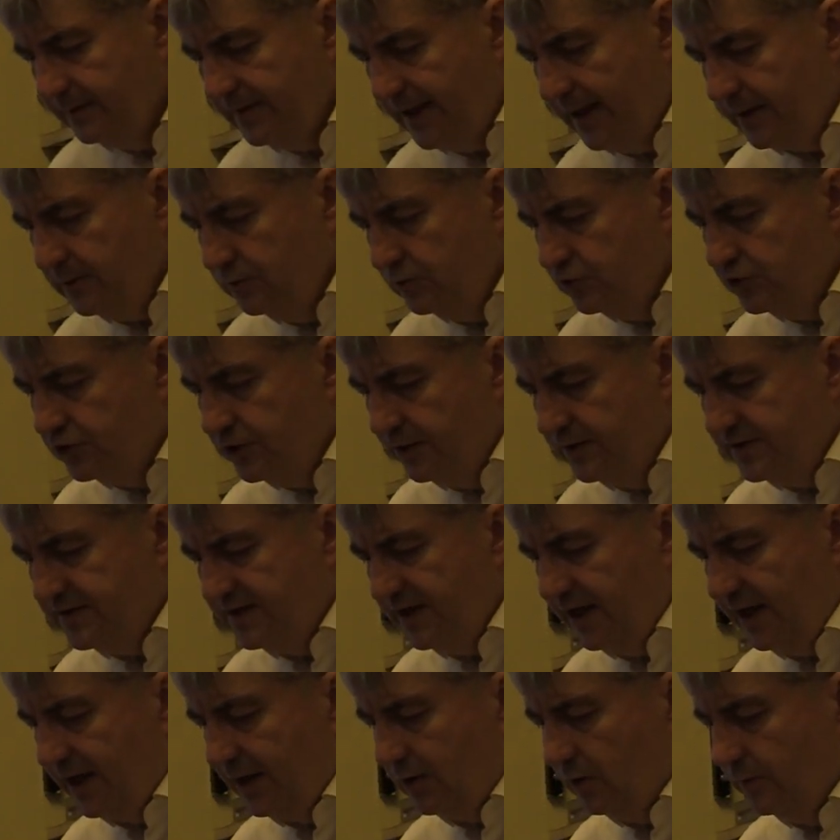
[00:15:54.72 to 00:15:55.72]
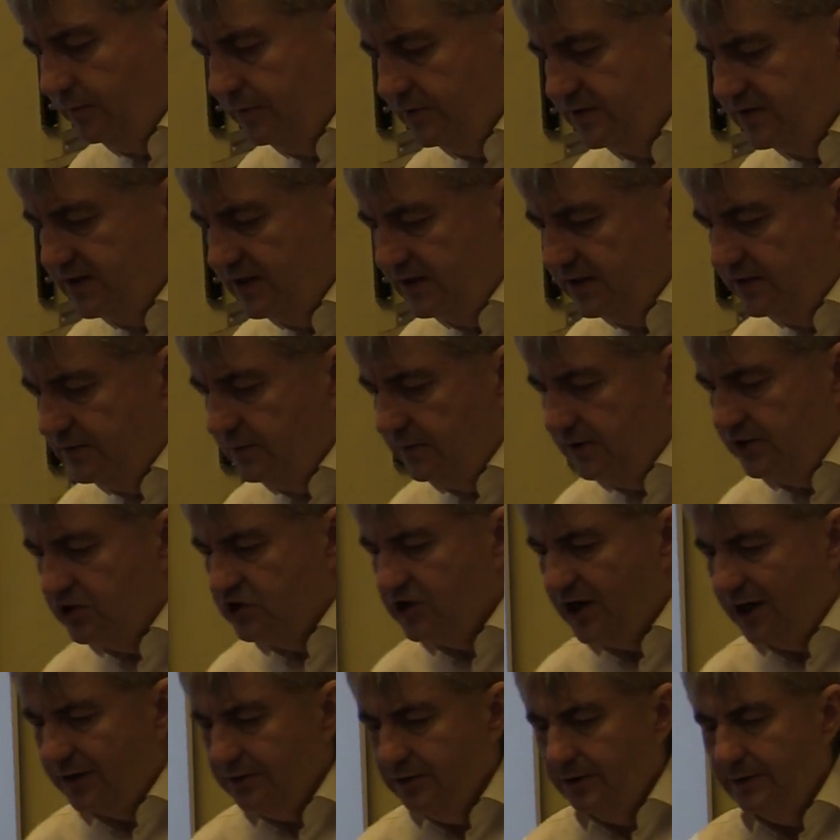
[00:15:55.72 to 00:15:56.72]
delusions. They are opposite to
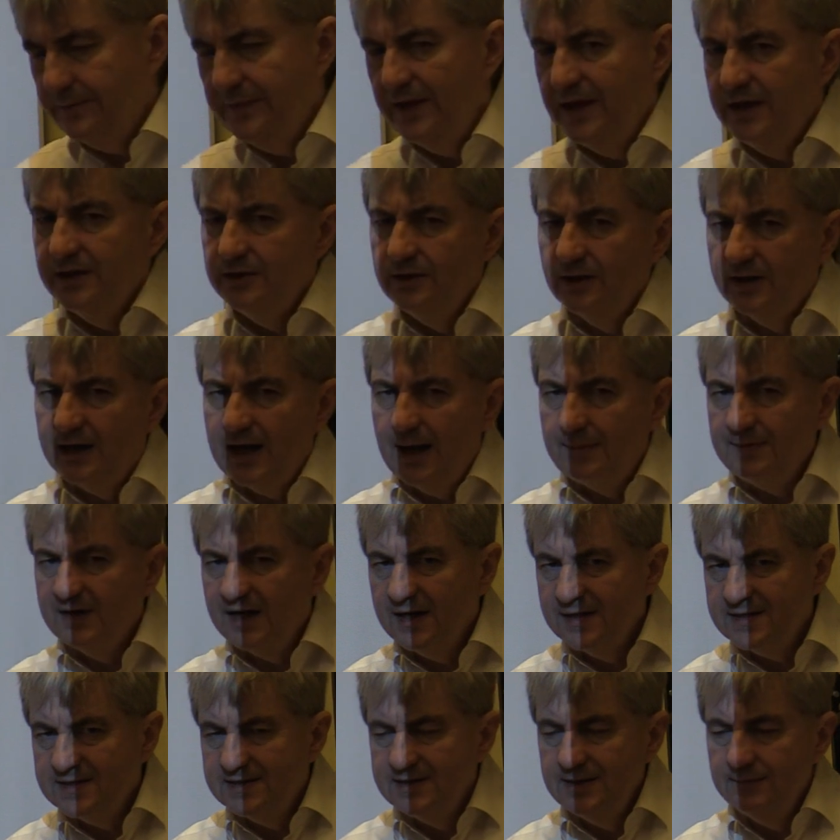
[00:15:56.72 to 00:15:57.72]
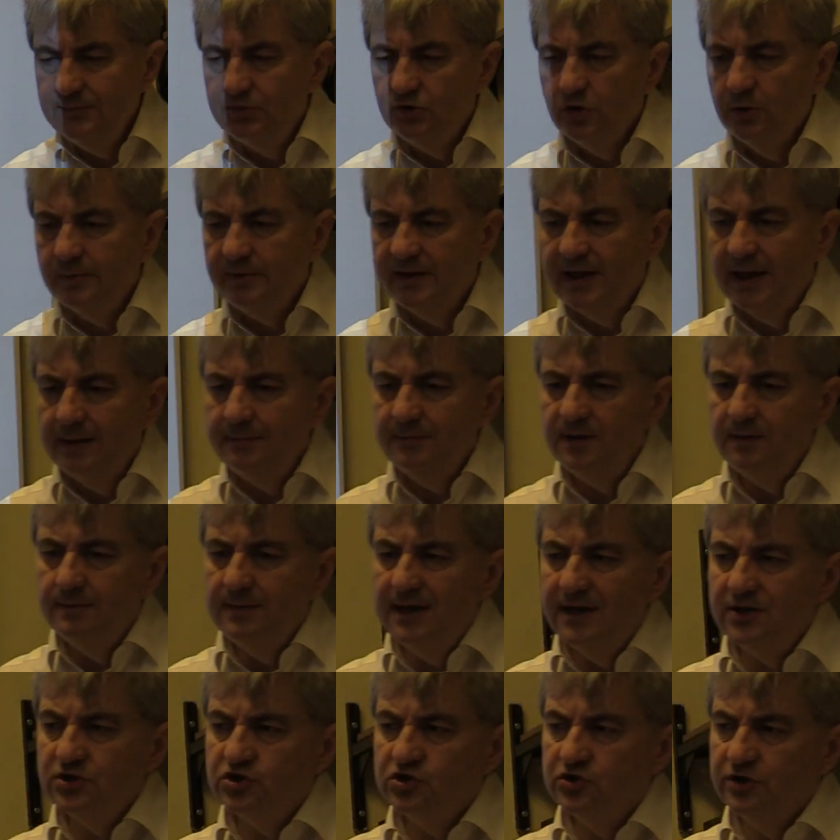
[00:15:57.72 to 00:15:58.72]
each other. The Capgras symptom can be
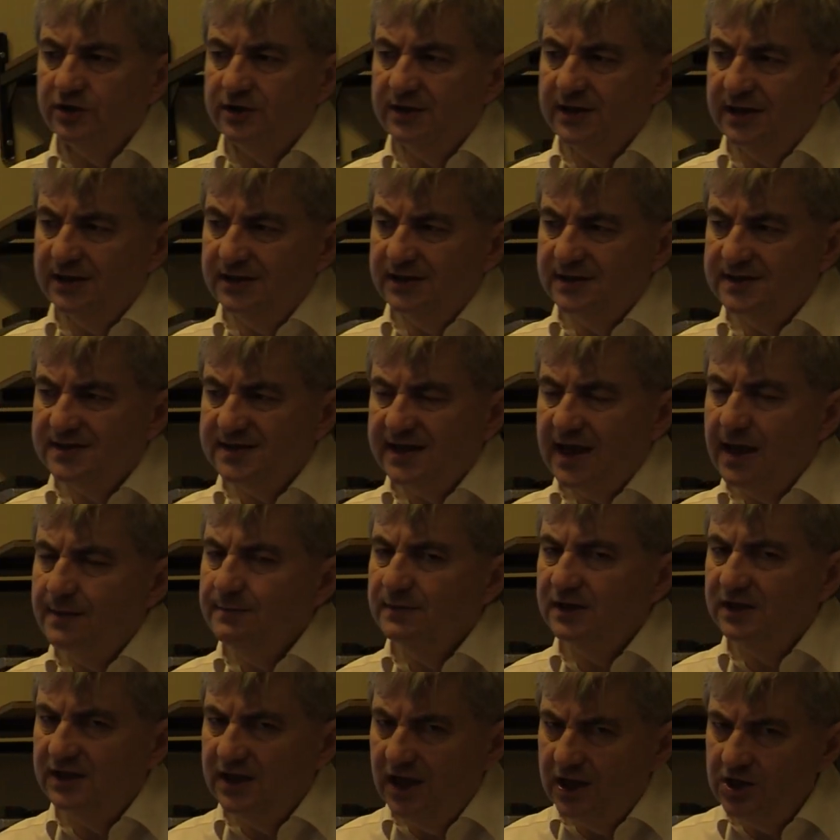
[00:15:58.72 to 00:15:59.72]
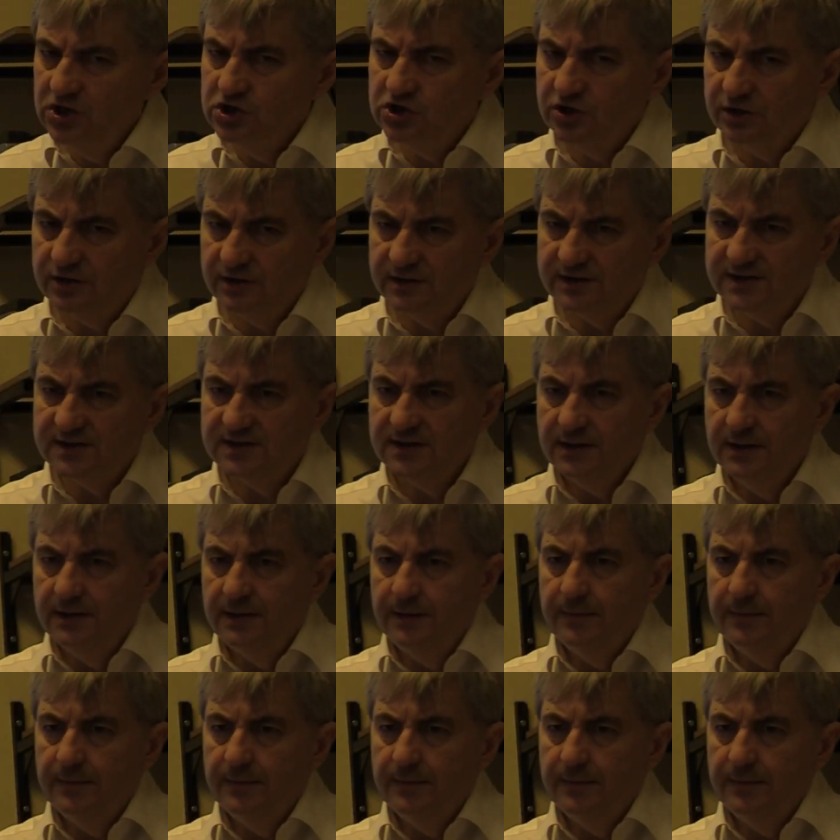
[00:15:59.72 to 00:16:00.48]
mentioned that this can be dangerous